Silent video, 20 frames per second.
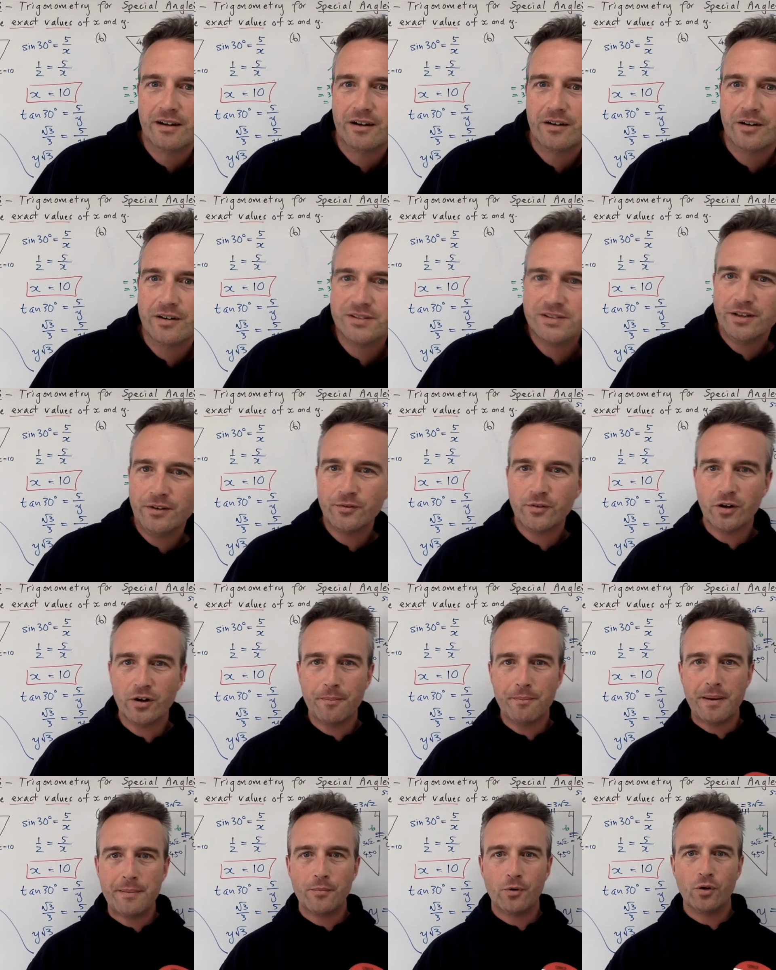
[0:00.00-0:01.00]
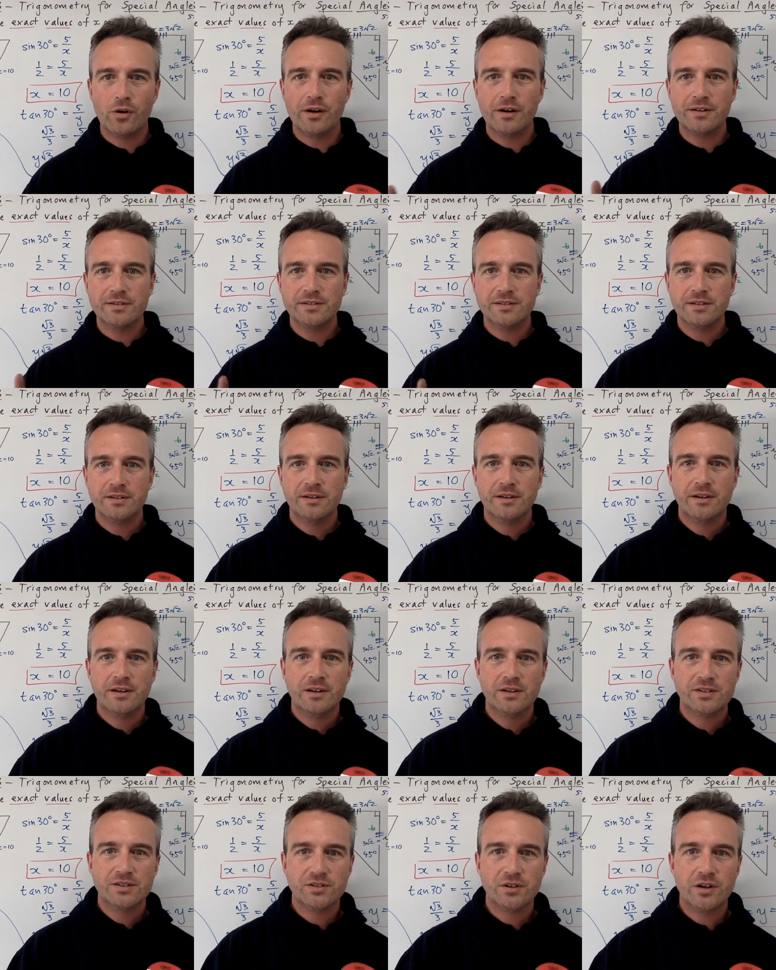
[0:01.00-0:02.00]
All right, so you've got to memorize
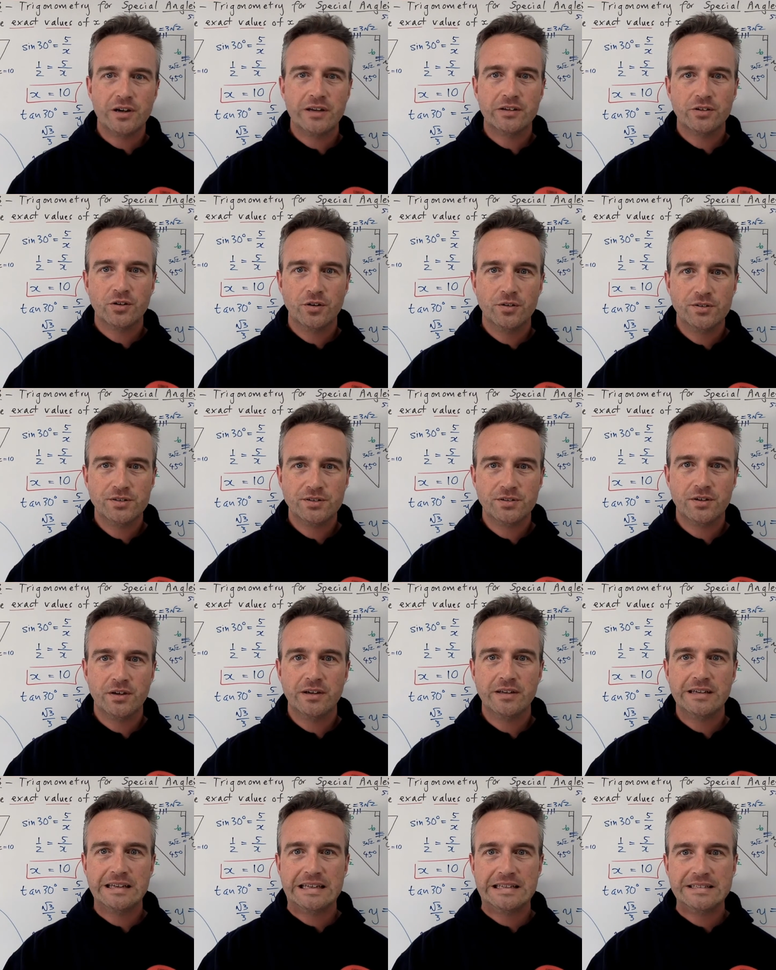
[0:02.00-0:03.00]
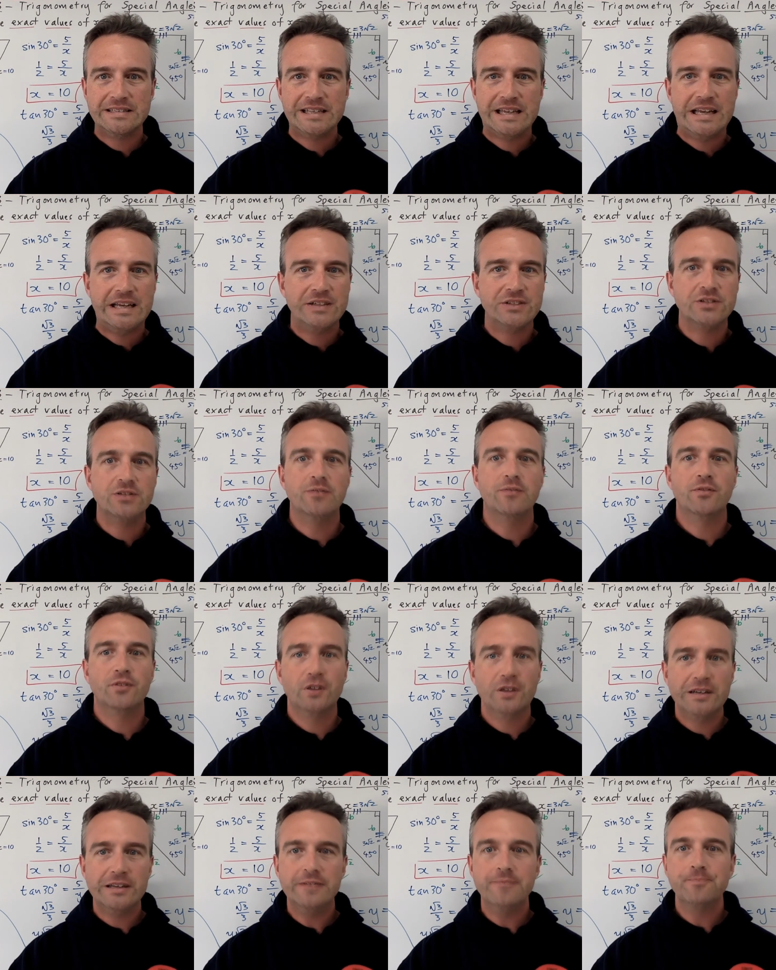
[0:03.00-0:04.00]
sine, cosine, and tangent of
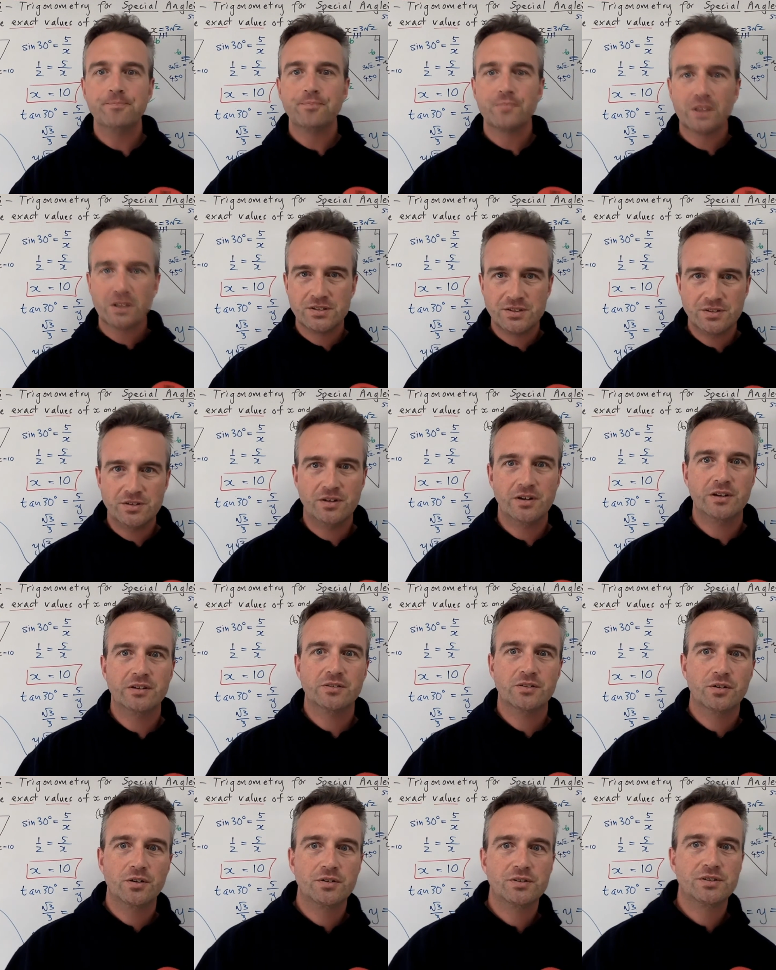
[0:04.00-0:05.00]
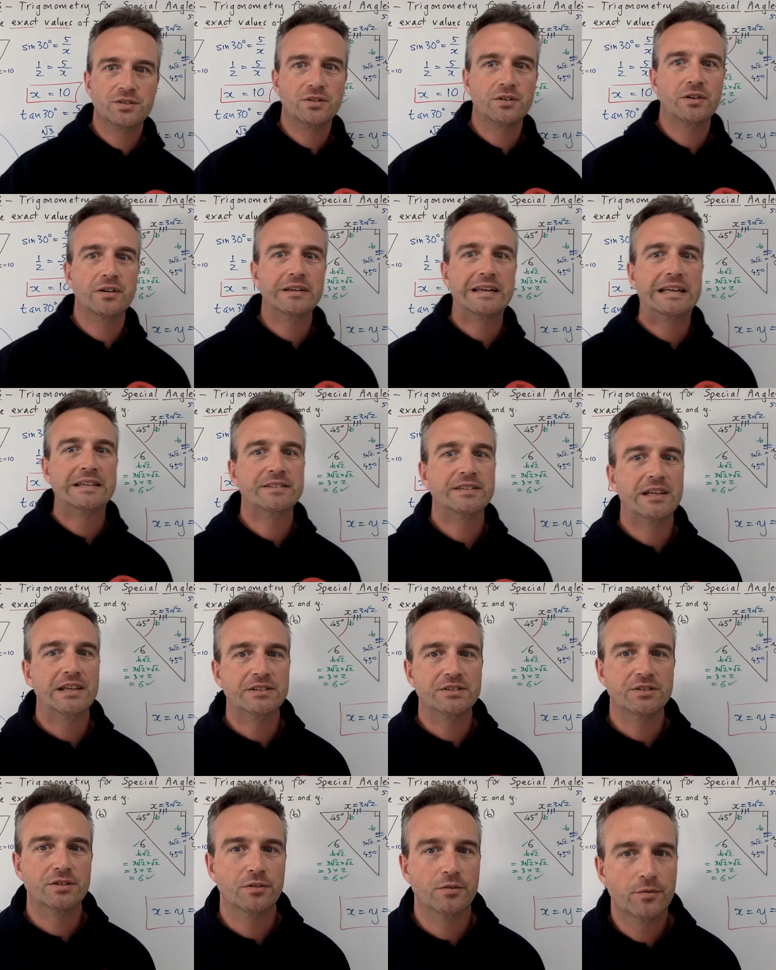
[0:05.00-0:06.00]
30, sine, cosine, and
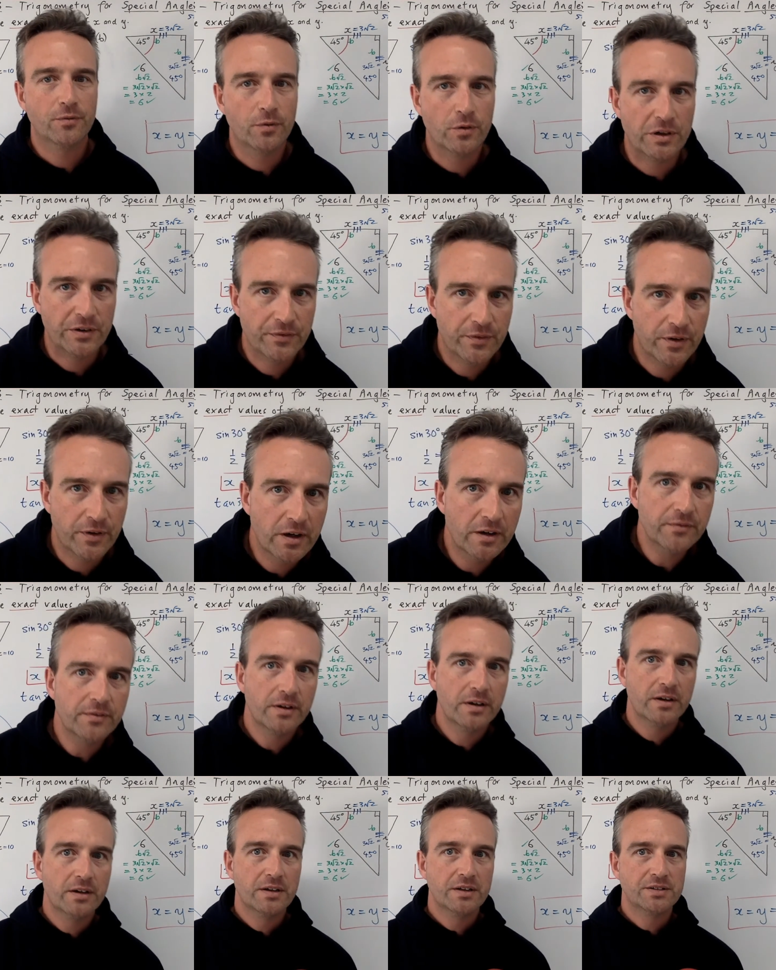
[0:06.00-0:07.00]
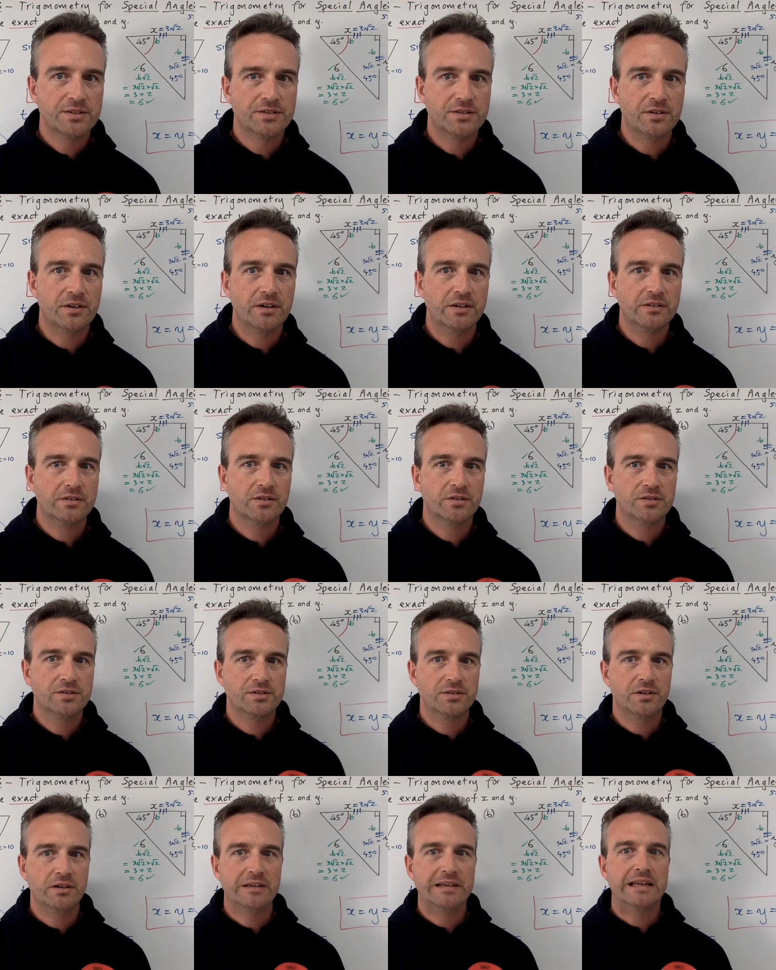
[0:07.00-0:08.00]
tangent of 45, sine,
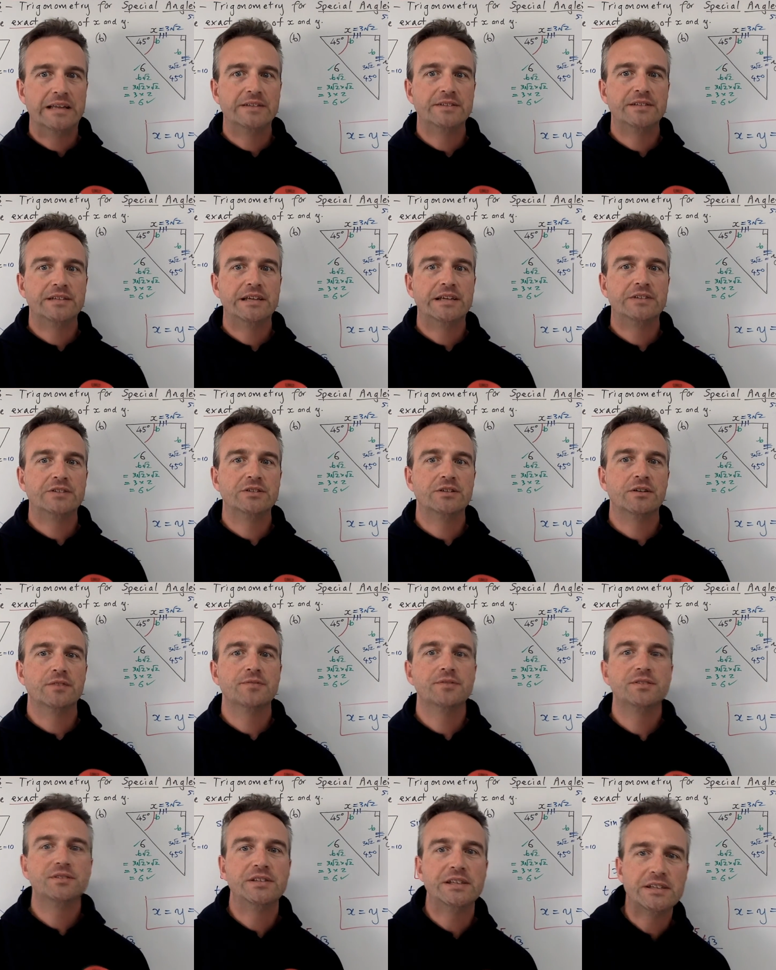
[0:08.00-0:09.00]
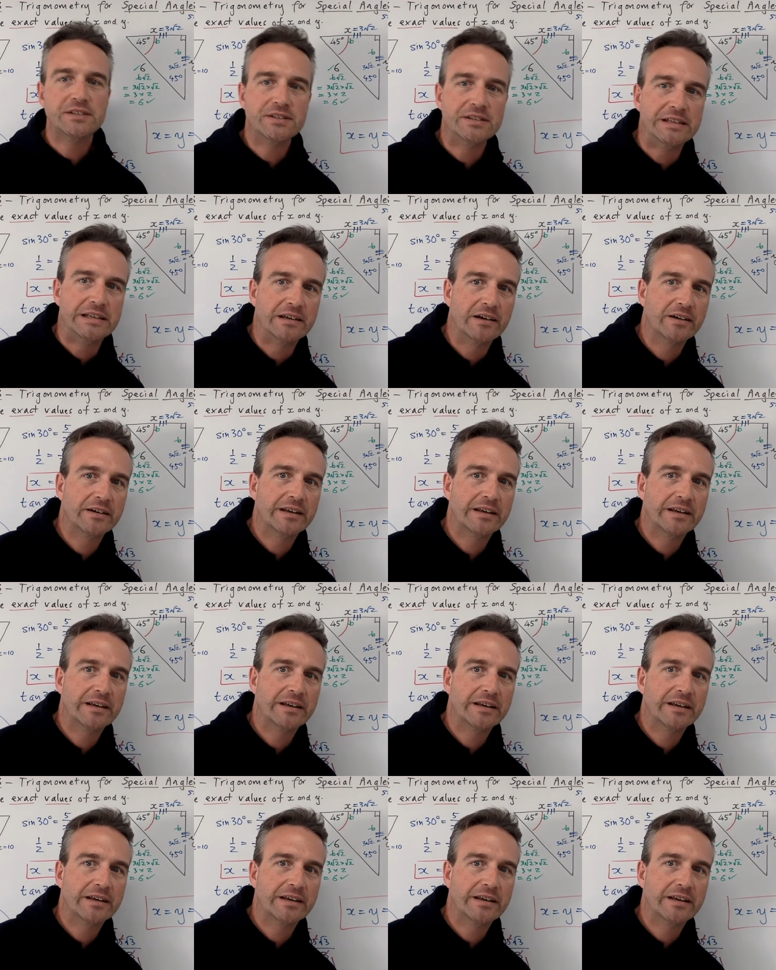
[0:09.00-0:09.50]
cosine, and tangent of 60.